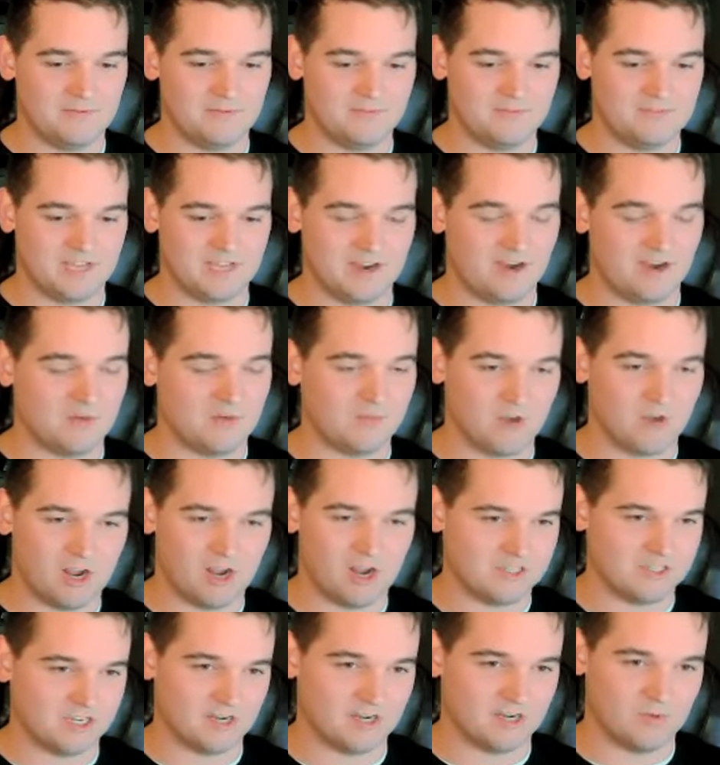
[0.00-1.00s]
take on a
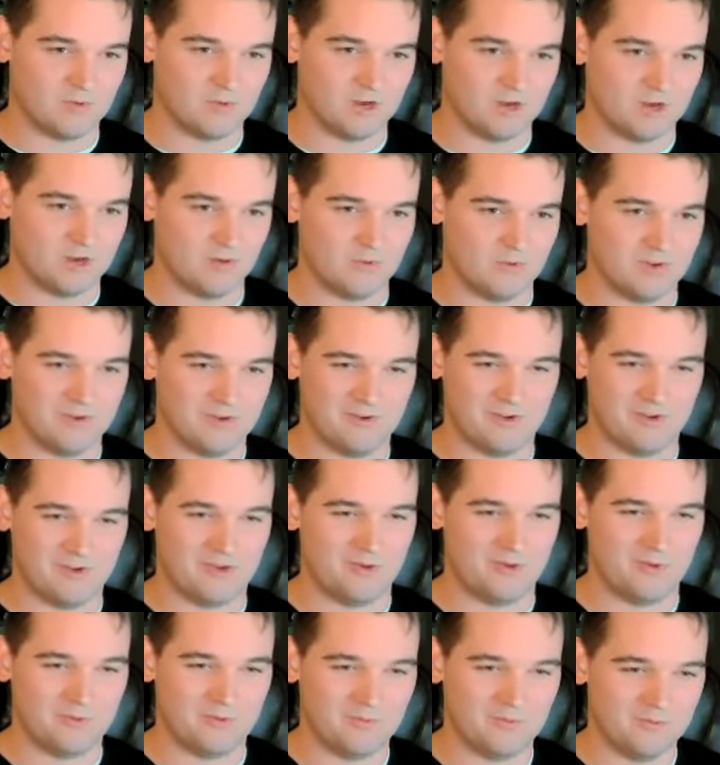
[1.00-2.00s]
project where we don't
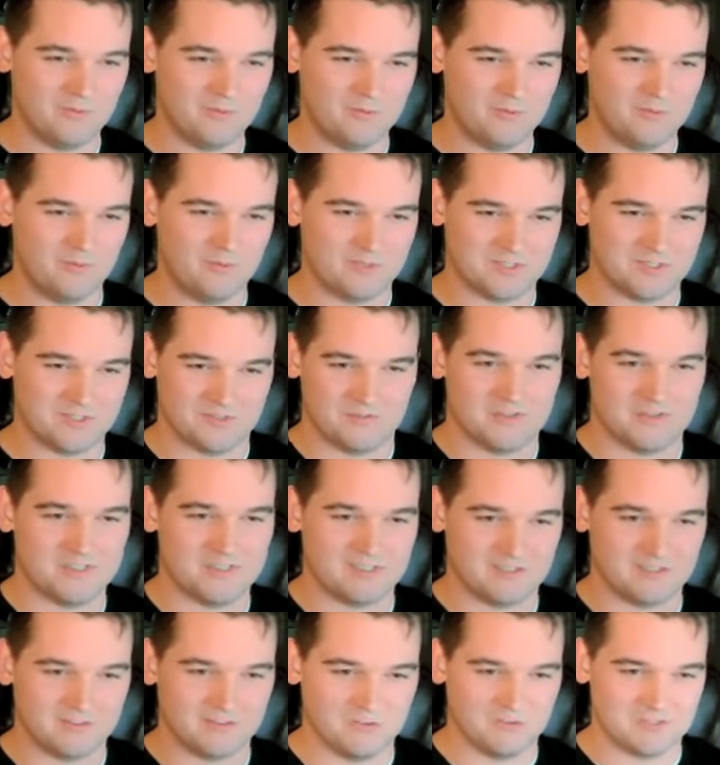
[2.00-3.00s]
know what's the
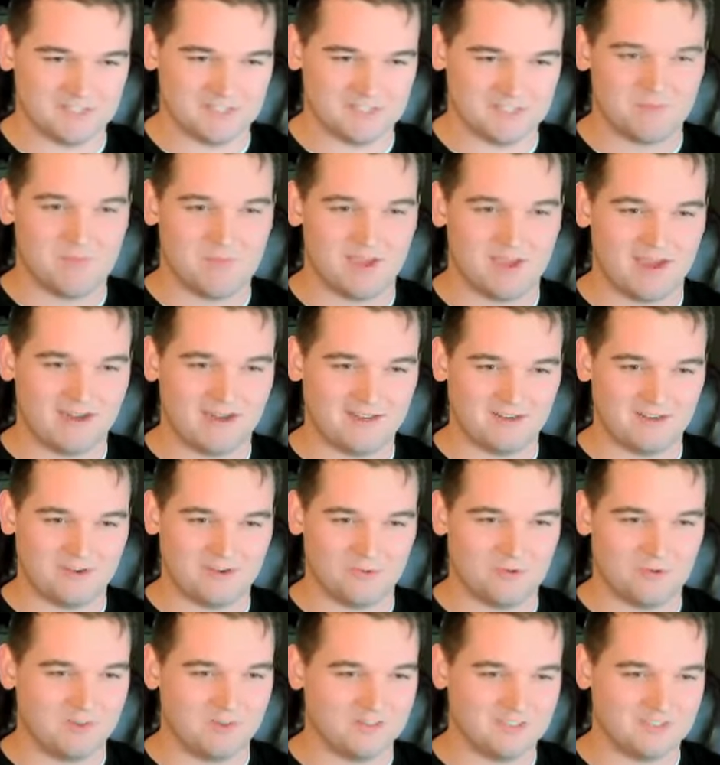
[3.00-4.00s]
reason, what's the impact. I
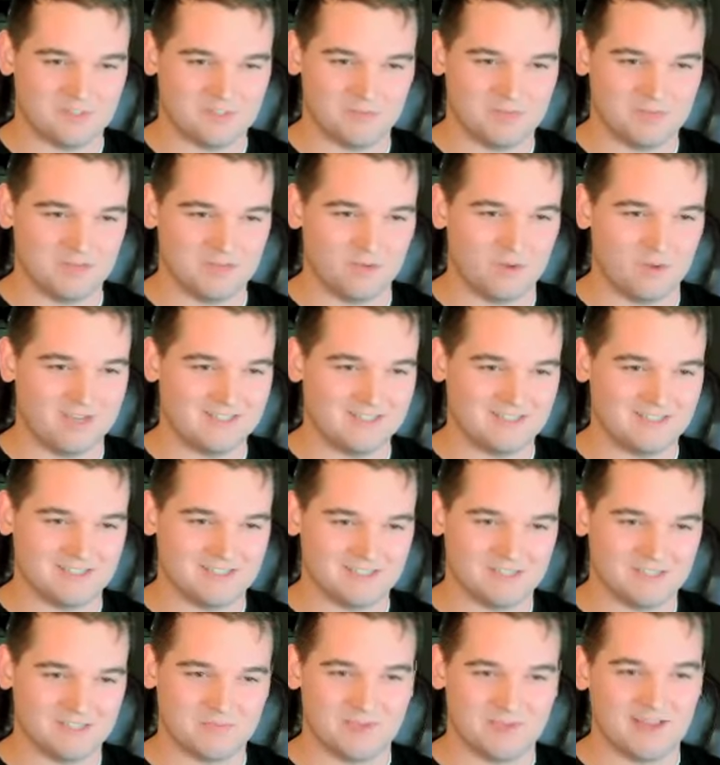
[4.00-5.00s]
don't want this to be a wasted
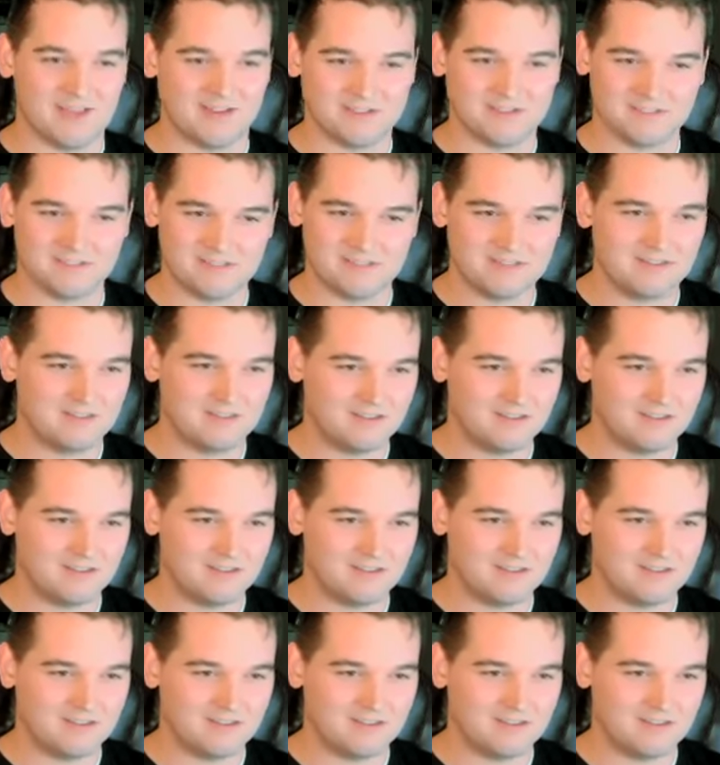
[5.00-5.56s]
expense.